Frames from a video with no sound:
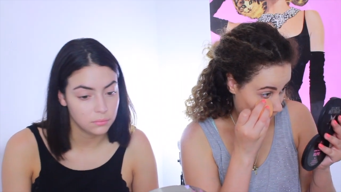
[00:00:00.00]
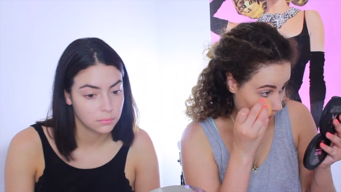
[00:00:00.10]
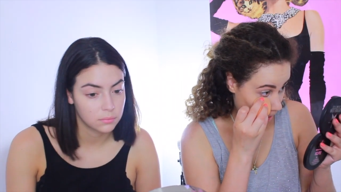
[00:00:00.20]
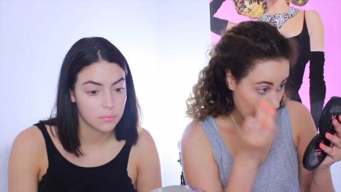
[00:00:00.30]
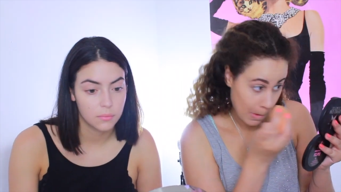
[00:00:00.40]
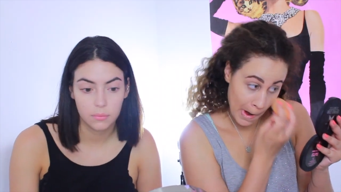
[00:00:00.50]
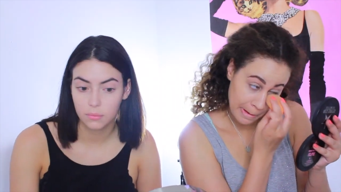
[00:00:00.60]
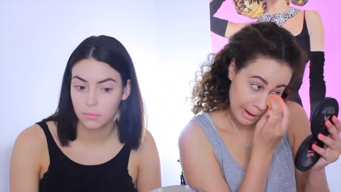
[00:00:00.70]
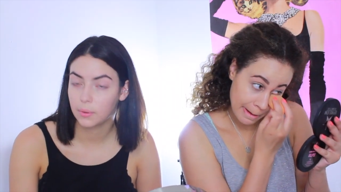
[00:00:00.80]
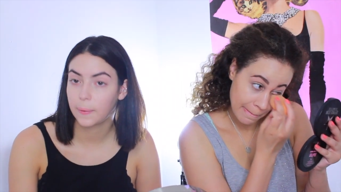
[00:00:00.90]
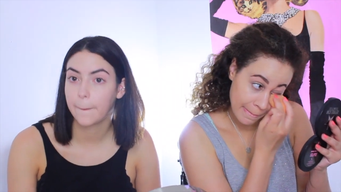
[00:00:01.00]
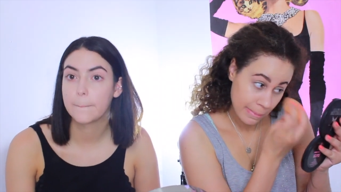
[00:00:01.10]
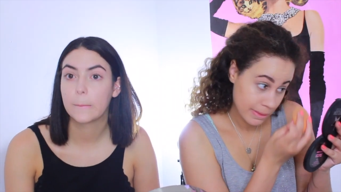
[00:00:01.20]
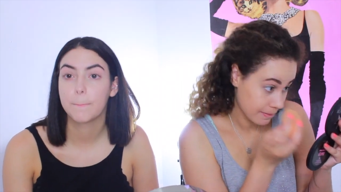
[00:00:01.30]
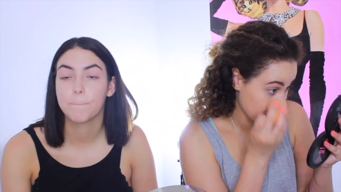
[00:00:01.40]
Speaker 1: Woo. Alright.
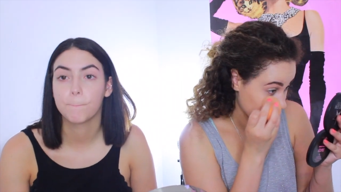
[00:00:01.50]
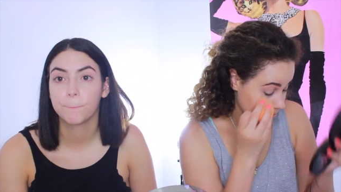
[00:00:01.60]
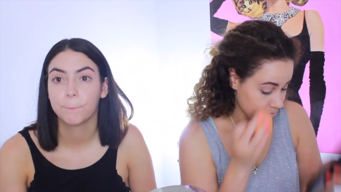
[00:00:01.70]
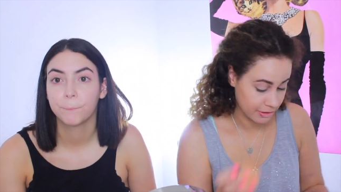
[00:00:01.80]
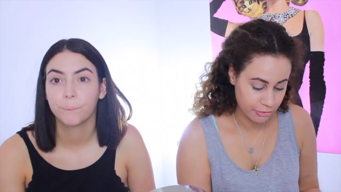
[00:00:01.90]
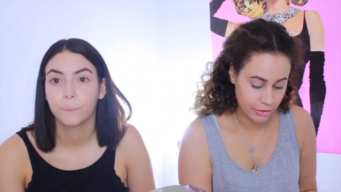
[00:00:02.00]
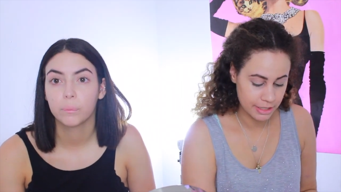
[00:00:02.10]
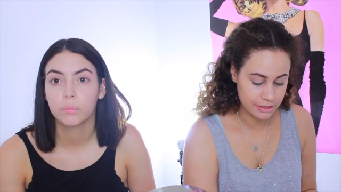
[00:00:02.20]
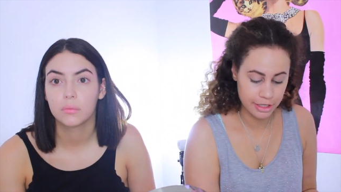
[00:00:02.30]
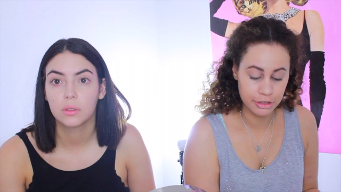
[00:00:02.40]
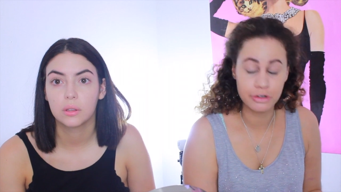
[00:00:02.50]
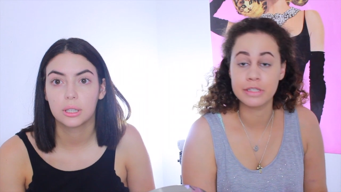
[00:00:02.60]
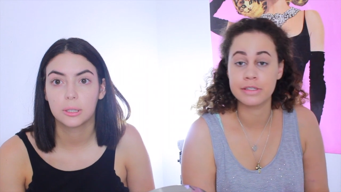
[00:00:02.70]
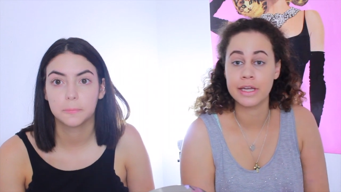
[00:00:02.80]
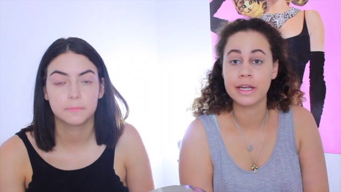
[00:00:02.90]
So before I start
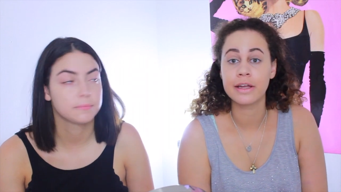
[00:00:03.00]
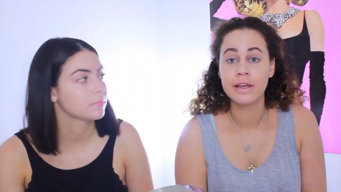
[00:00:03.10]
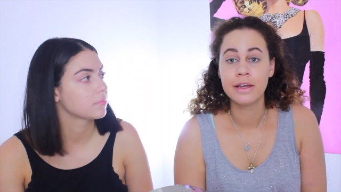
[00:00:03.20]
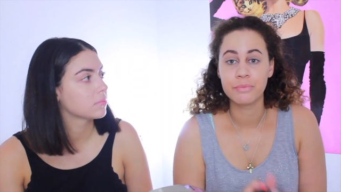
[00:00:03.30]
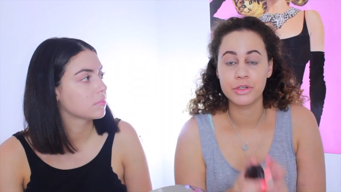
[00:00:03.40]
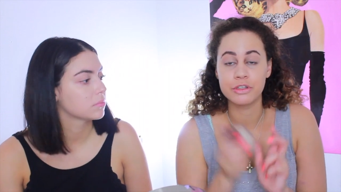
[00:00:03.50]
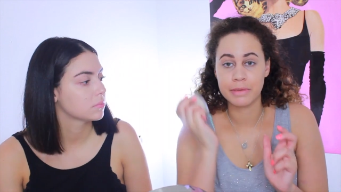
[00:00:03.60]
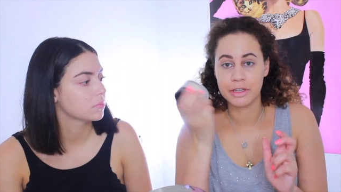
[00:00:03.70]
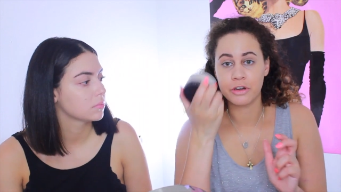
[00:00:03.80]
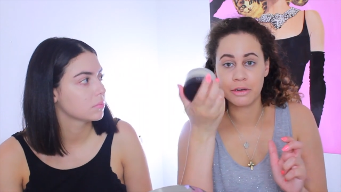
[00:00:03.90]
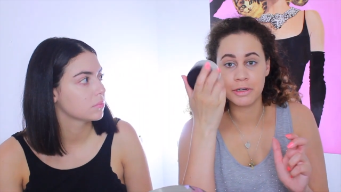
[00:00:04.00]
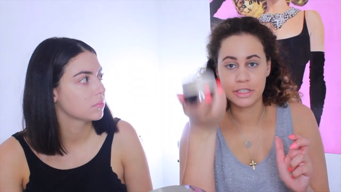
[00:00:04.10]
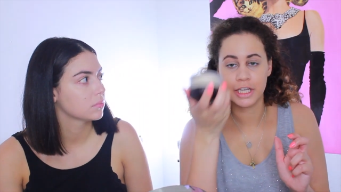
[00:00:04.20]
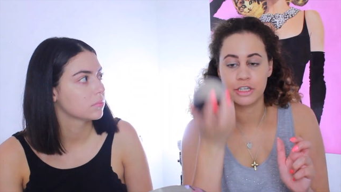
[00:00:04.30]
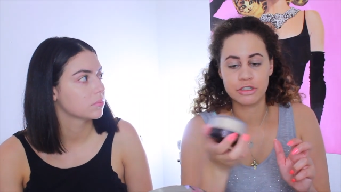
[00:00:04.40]
creasing, I'm gonna use my Laura
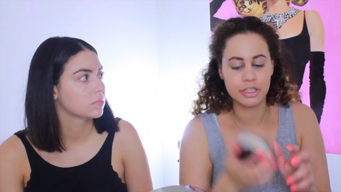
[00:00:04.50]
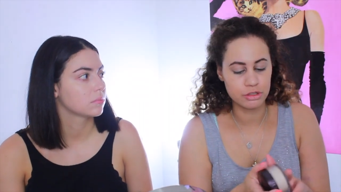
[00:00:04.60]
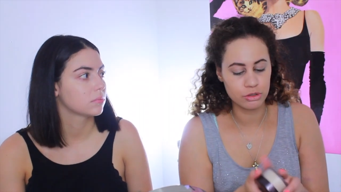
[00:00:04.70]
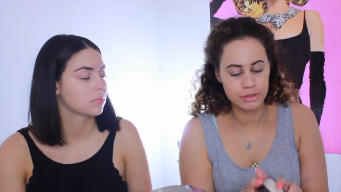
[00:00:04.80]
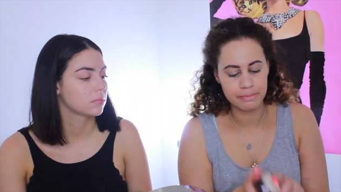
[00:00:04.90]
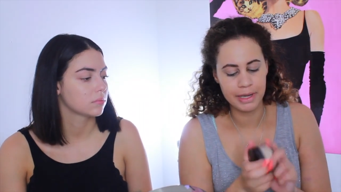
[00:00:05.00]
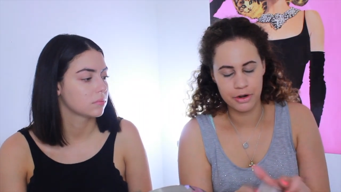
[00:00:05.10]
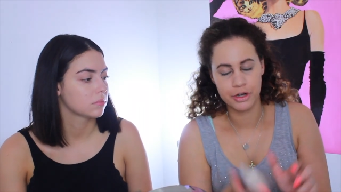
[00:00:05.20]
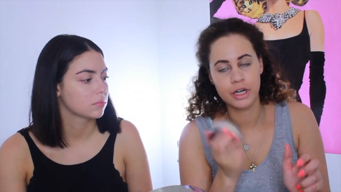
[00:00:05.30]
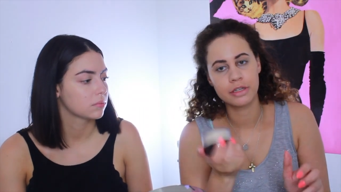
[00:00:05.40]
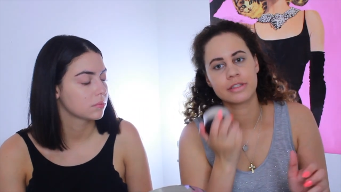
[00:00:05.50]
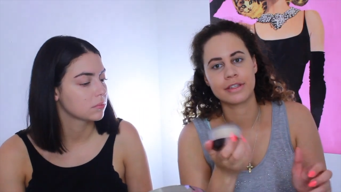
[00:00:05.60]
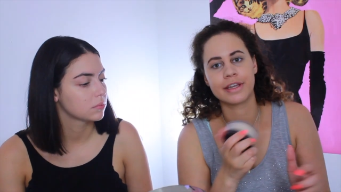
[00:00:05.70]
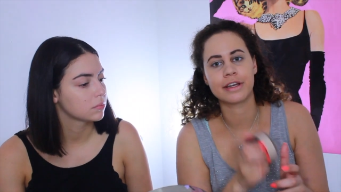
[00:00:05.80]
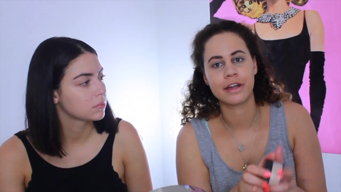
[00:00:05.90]
Mercier translucent powder. This
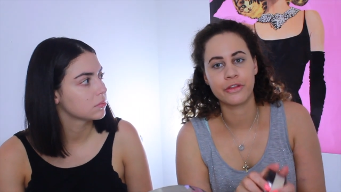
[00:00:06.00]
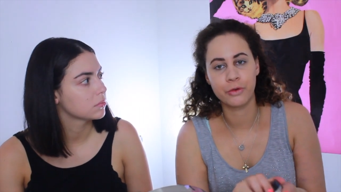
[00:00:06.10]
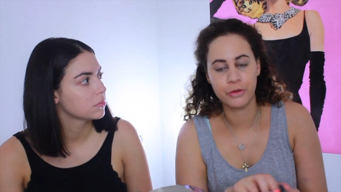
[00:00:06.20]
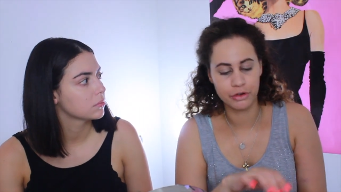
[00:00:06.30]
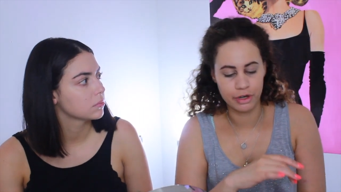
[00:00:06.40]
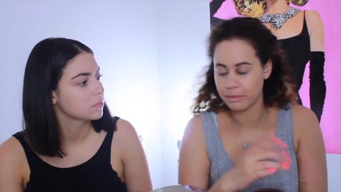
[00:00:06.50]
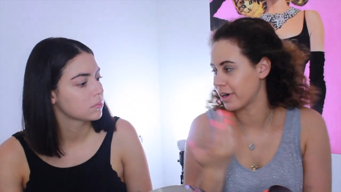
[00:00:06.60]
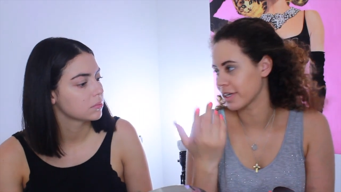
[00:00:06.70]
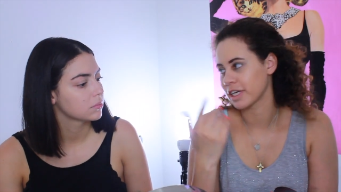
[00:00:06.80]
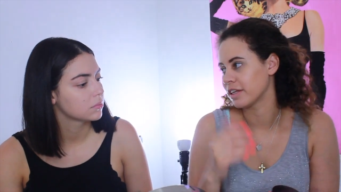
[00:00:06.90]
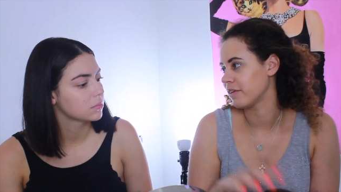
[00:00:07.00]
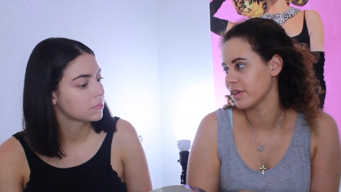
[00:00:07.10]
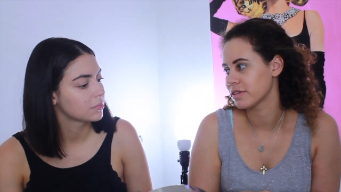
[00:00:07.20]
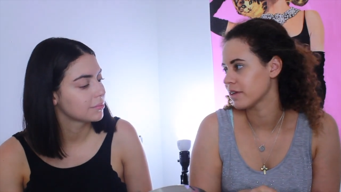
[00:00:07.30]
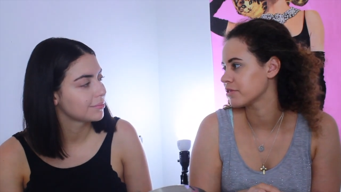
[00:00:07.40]
is like another holy grail product. I love
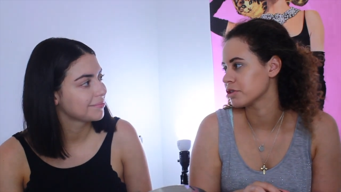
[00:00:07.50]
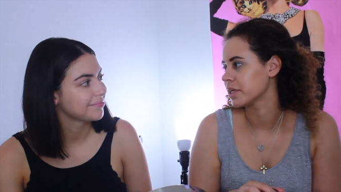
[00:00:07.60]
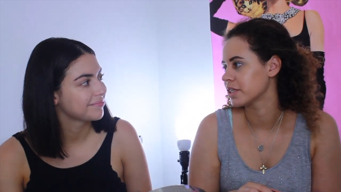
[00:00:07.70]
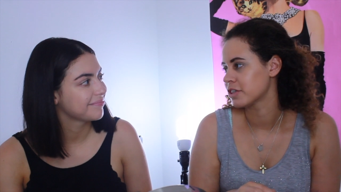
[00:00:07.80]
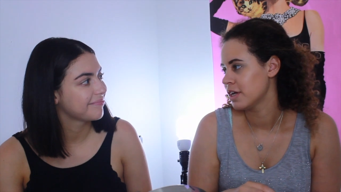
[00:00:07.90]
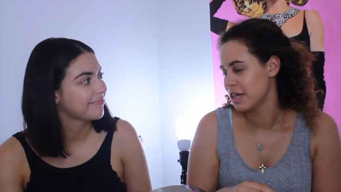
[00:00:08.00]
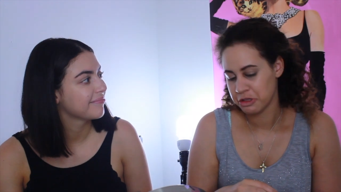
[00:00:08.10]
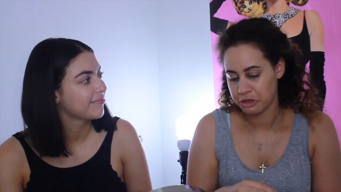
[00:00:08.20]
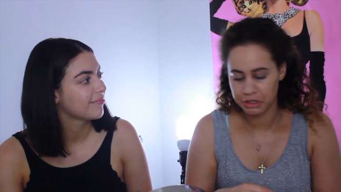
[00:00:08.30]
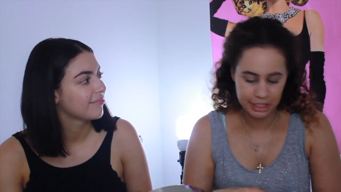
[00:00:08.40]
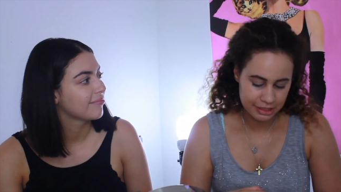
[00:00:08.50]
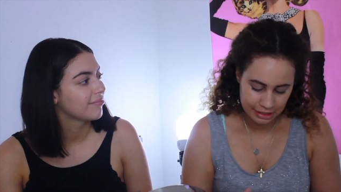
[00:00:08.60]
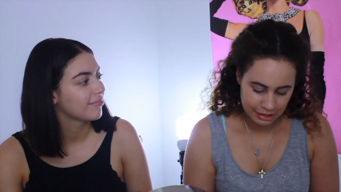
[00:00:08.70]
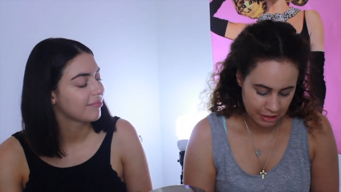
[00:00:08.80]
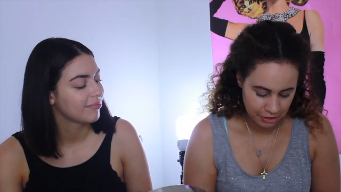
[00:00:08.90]
this stuff so much. Literally, it's
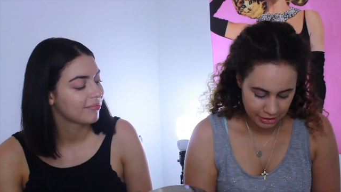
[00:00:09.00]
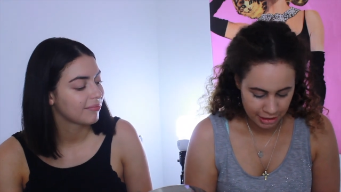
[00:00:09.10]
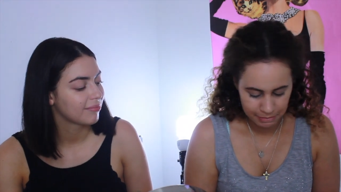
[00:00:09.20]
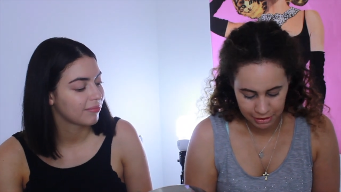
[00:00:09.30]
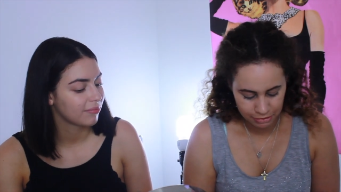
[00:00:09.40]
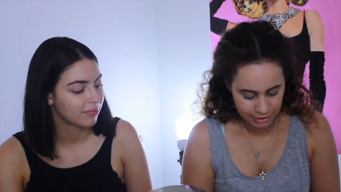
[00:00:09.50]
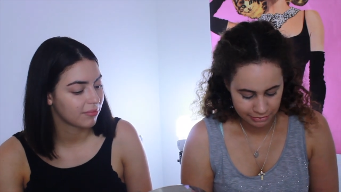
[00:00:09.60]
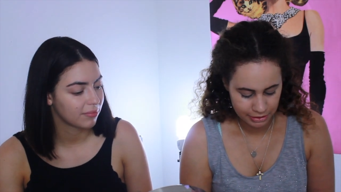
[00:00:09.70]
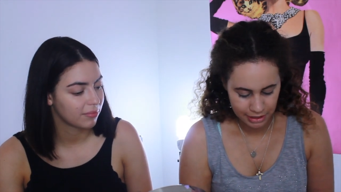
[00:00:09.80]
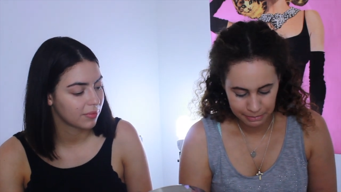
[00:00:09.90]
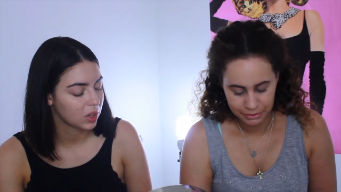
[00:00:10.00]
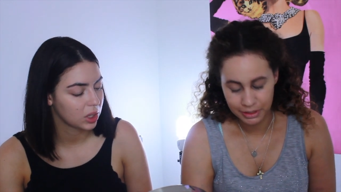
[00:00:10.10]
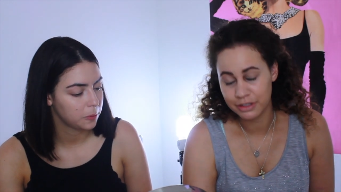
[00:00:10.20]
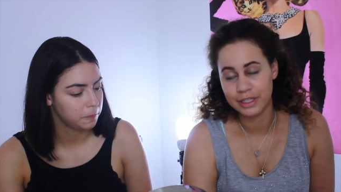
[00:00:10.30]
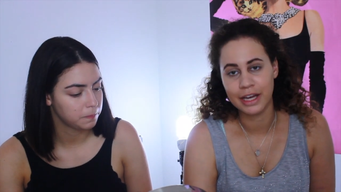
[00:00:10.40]
like another thing I've been using for a couple of
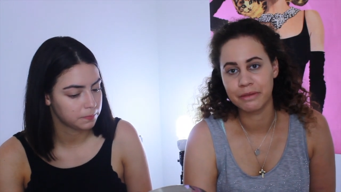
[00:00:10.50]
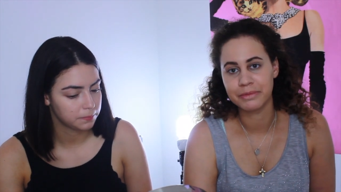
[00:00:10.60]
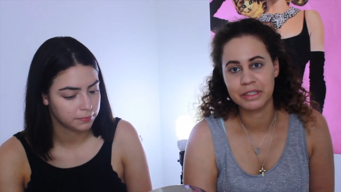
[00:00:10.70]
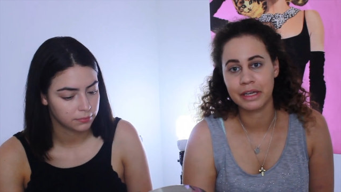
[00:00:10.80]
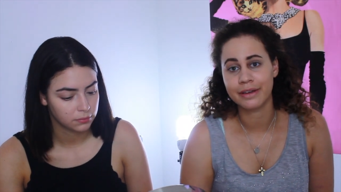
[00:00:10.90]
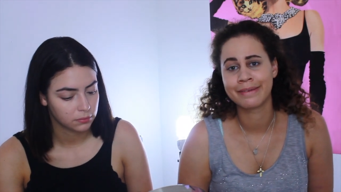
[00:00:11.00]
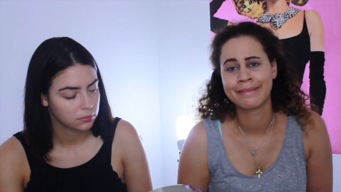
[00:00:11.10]
years now. I'm just like,